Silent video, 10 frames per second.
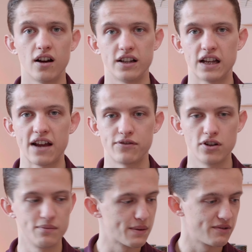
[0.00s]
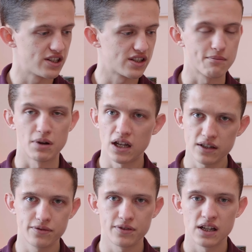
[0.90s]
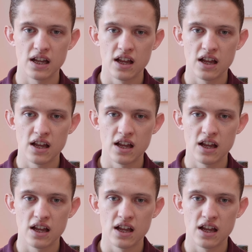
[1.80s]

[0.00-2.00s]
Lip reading: I have no memory to save my life.